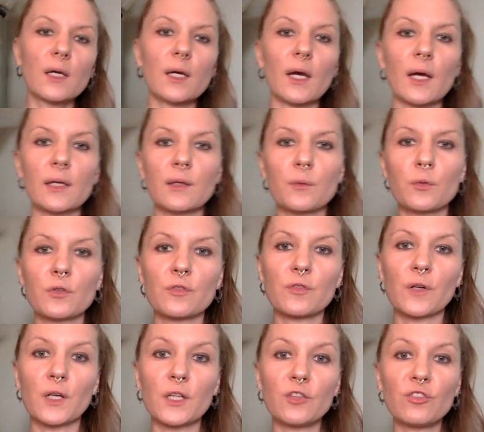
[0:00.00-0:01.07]
and it was
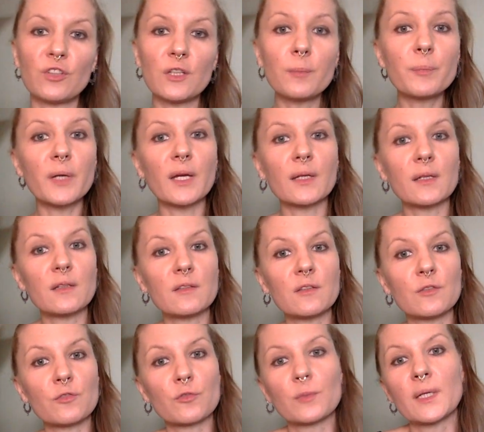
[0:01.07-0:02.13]
very cheap and
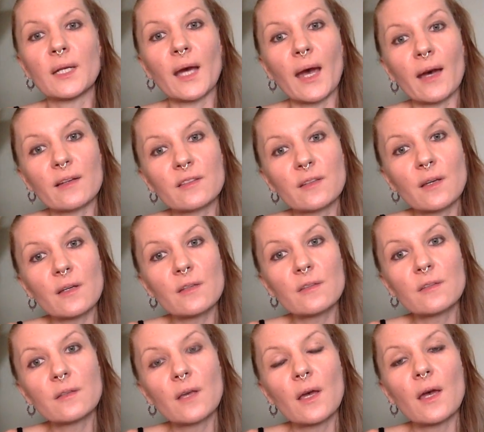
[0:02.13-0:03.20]
easy for me to
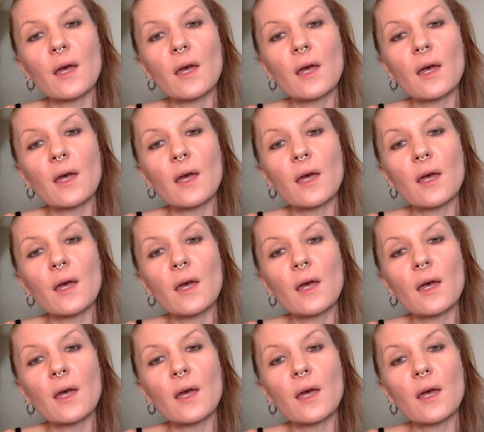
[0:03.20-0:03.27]
access.